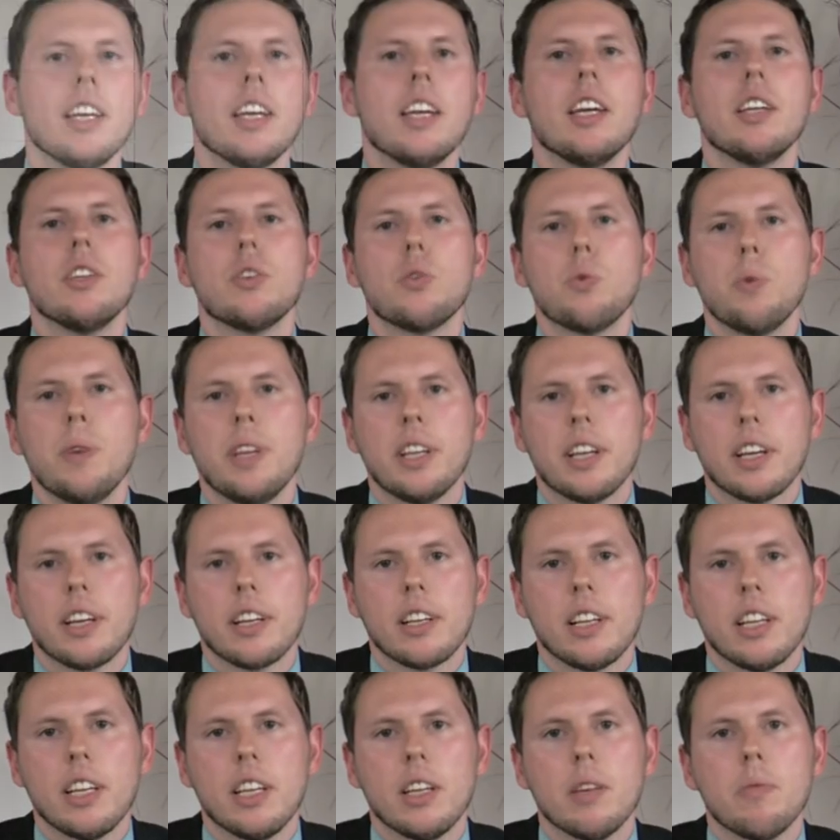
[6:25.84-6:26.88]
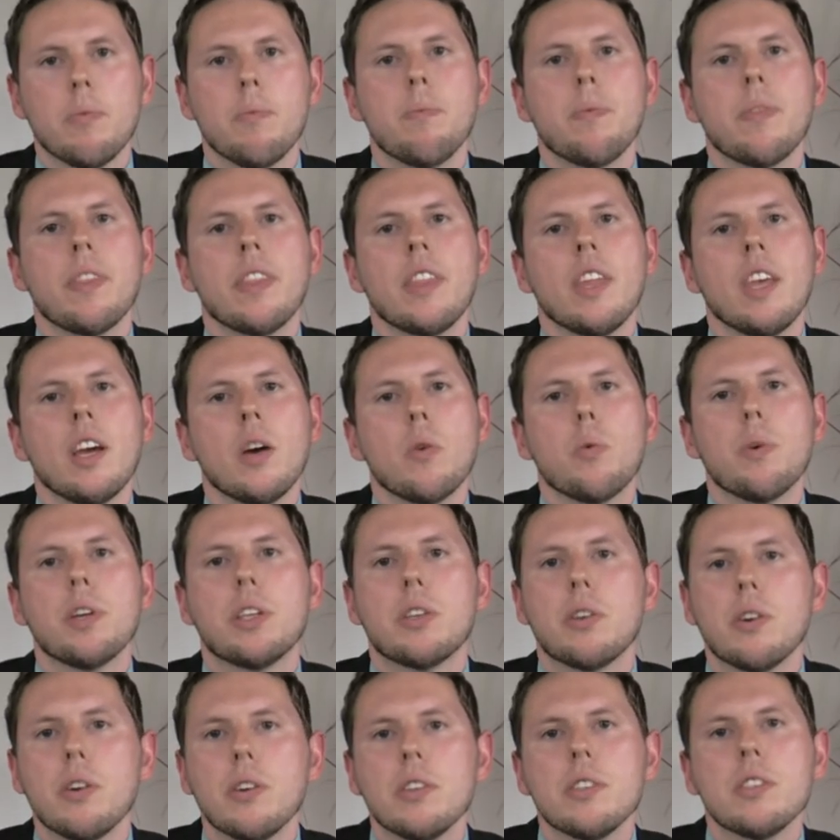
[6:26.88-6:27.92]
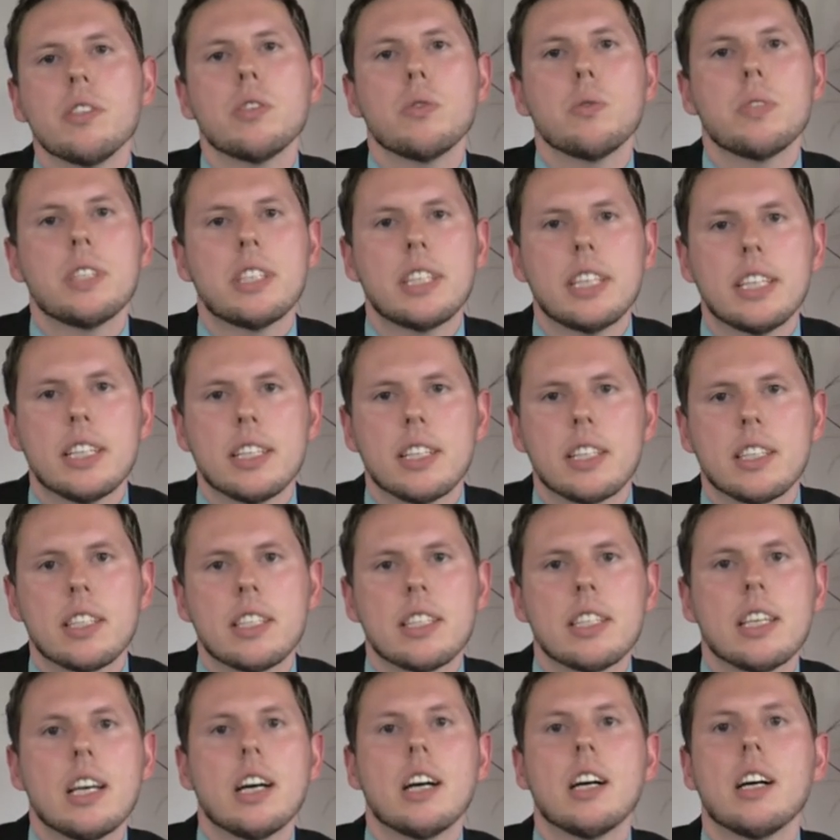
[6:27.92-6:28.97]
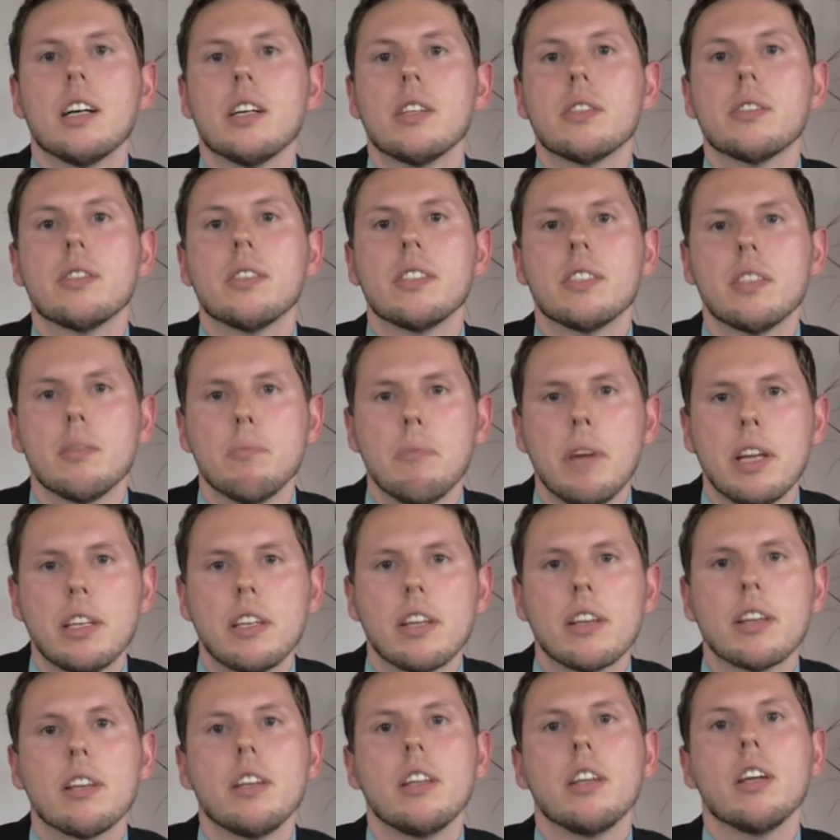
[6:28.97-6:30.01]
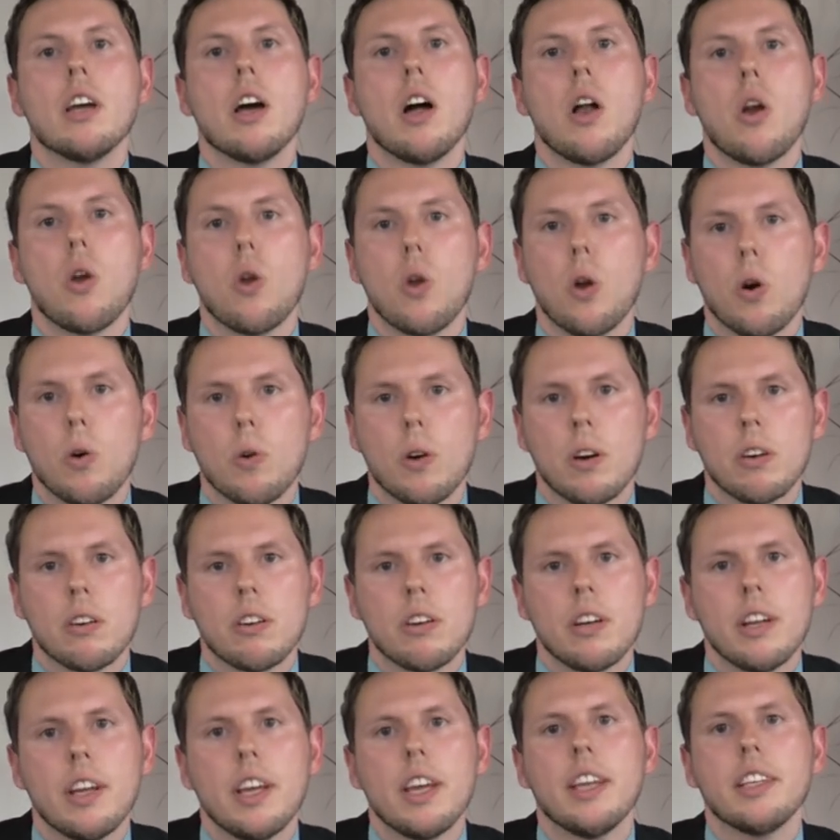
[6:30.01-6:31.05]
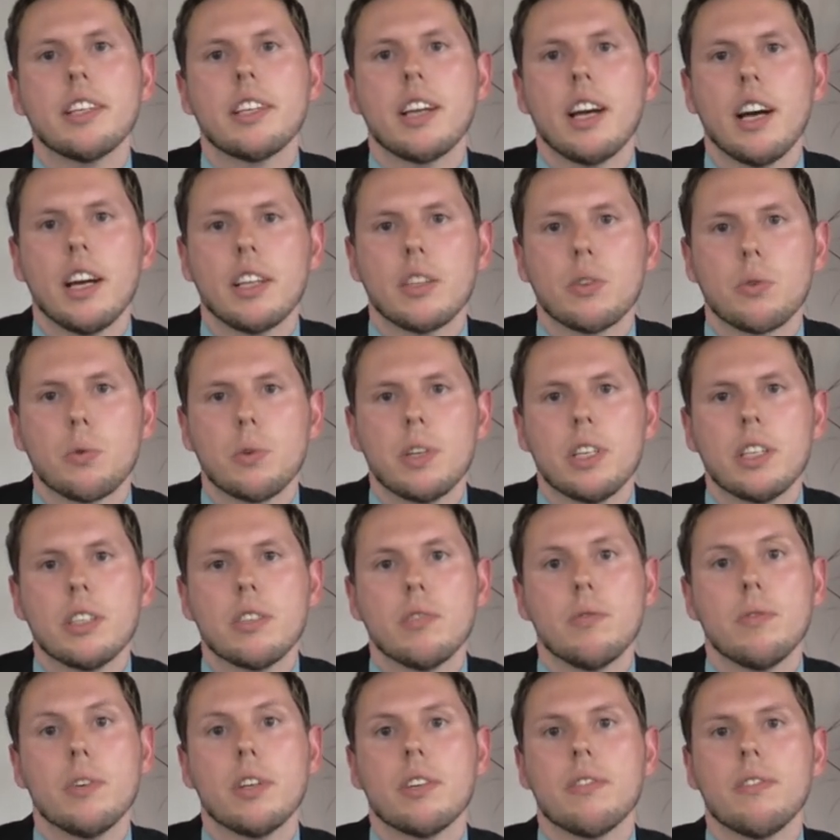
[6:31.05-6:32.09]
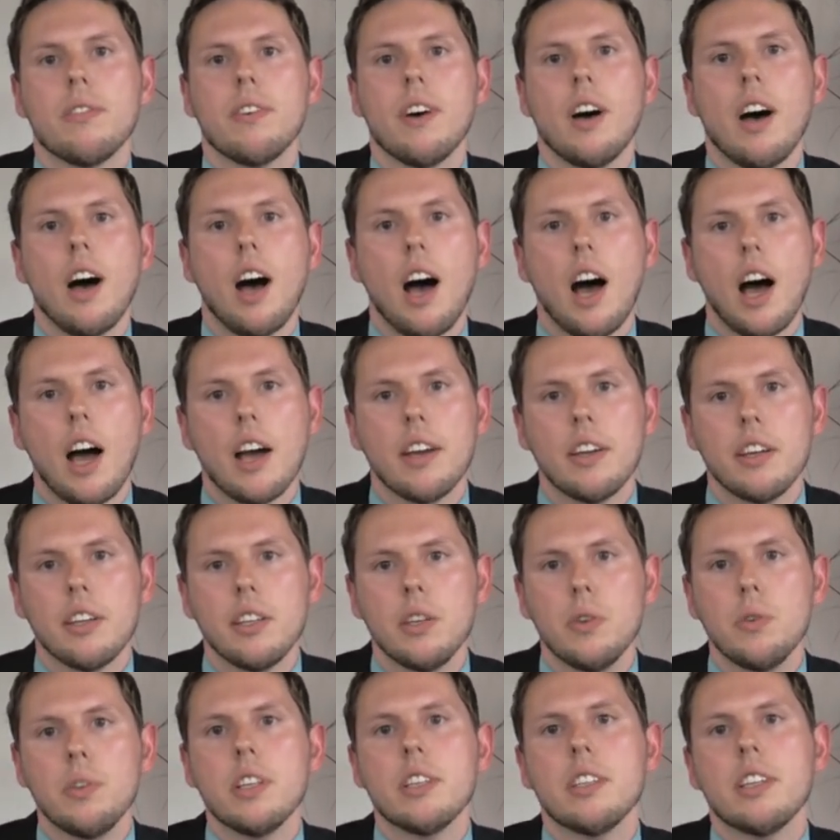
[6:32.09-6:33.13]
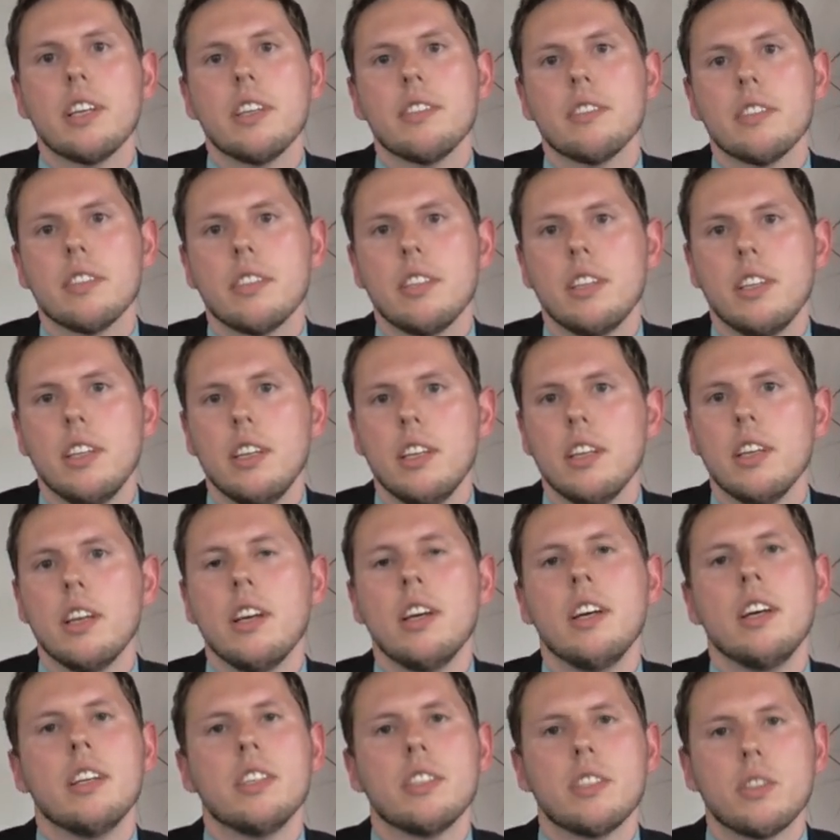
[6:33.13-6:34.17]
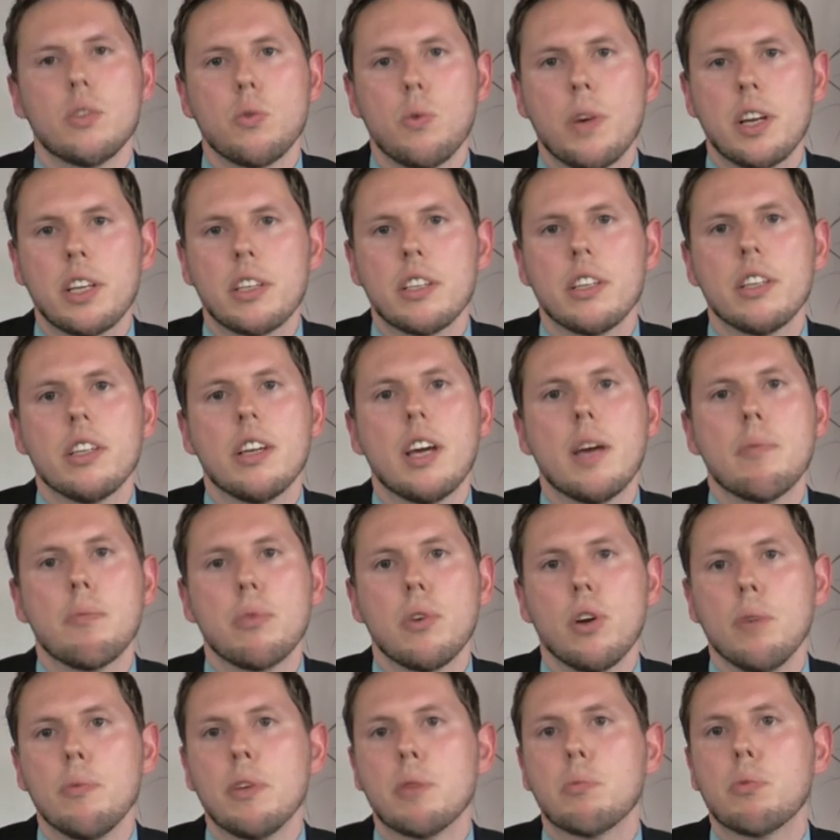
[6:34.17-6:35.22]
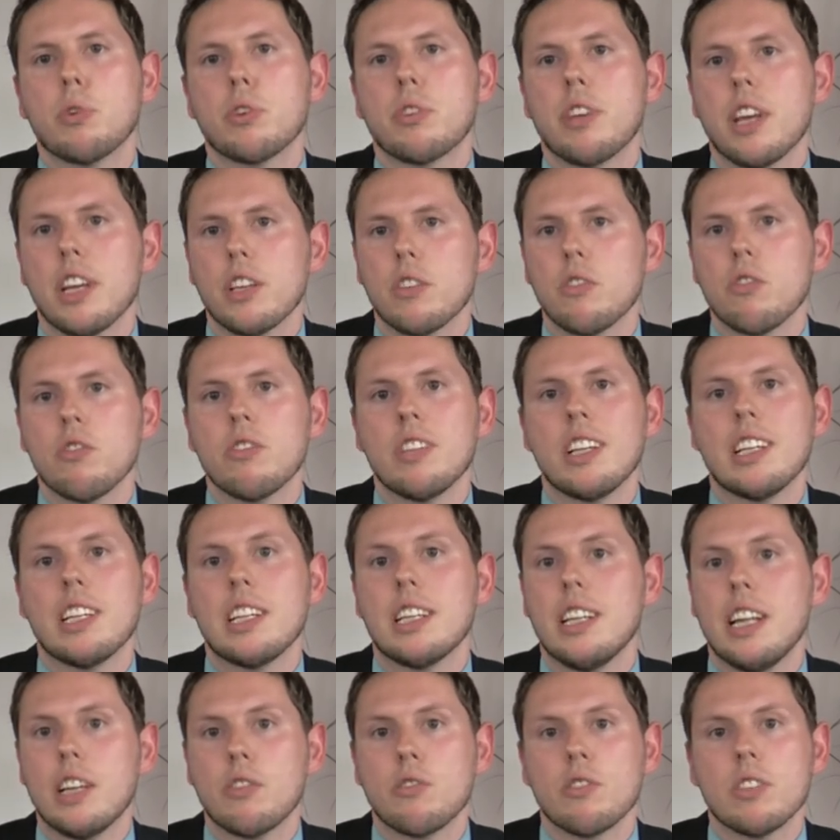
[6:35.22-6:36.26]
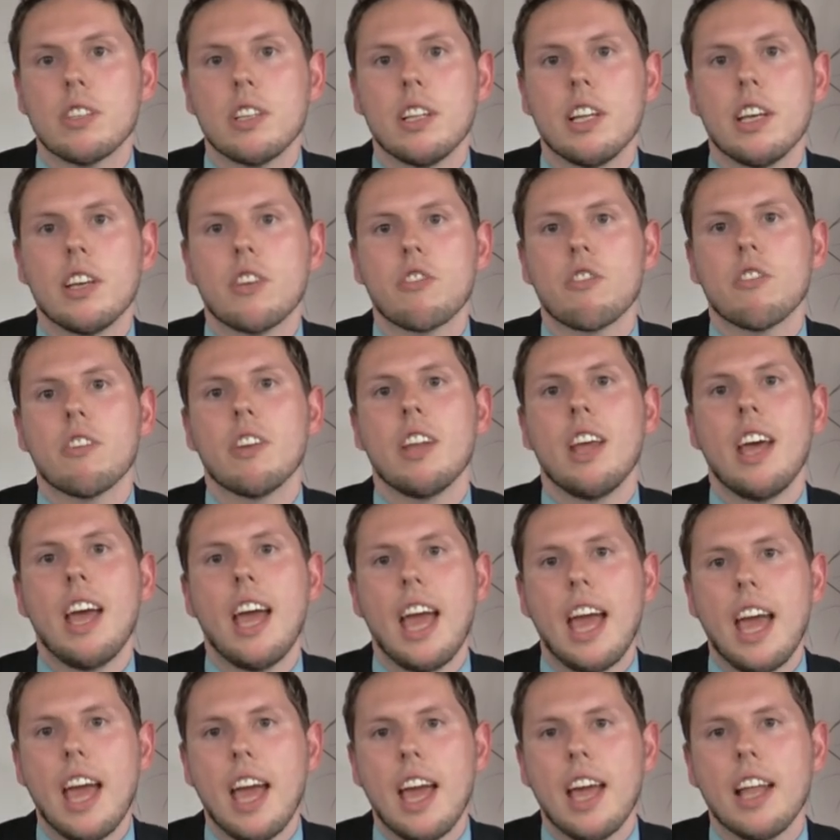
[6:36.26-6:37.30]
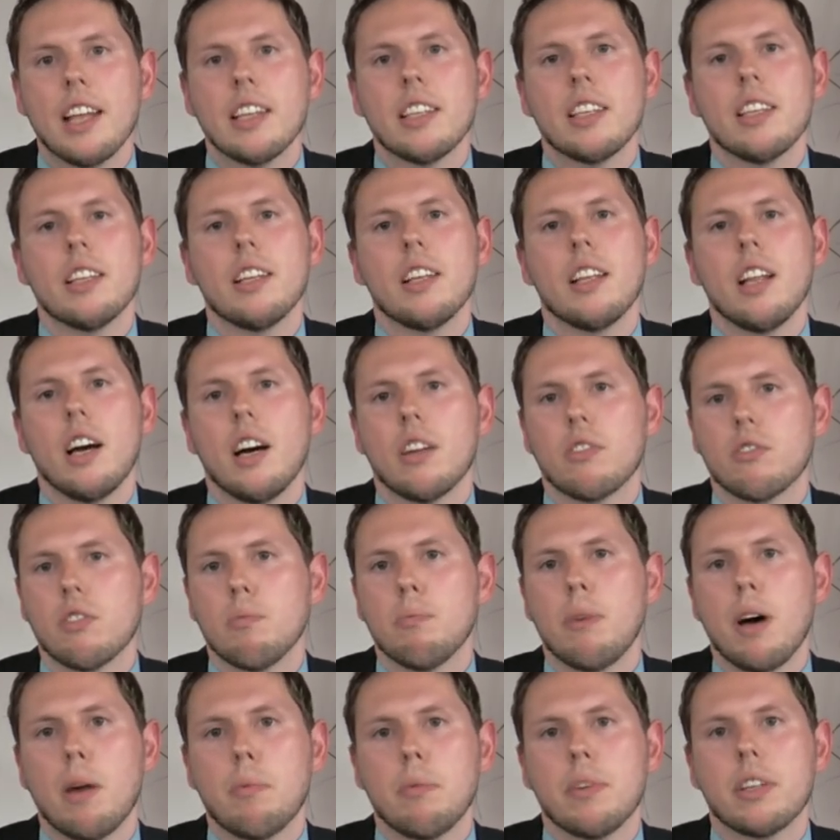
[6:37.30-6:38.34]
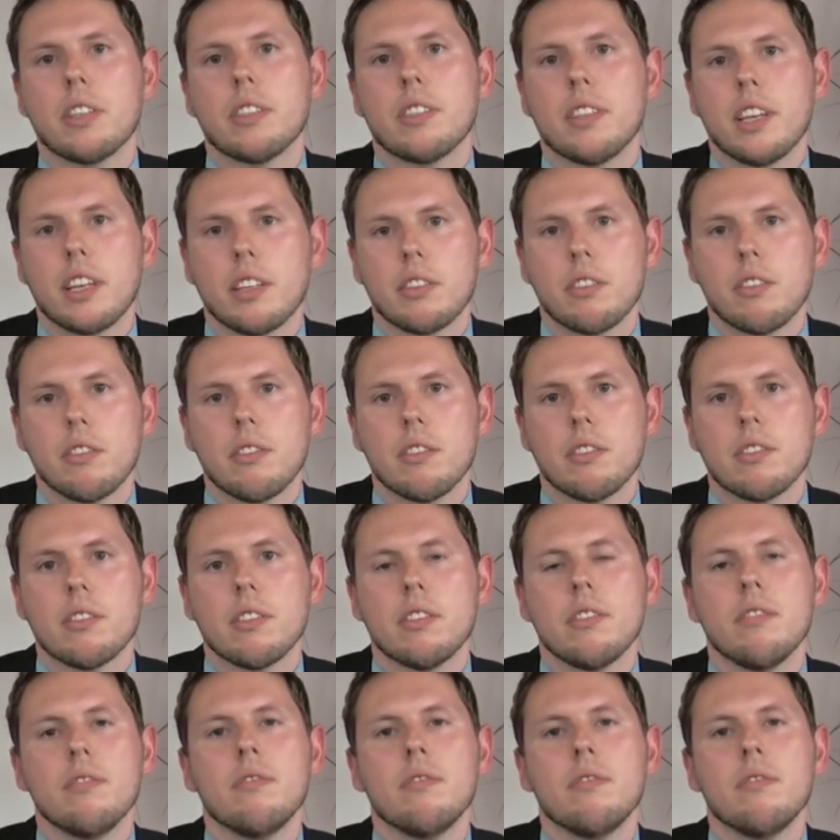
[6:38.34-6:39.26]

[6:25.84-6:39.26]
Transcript: Intriguingly, returns to skills are systematically lower in countries with higher union density, stricter employment protection legislation, and larger public sectors.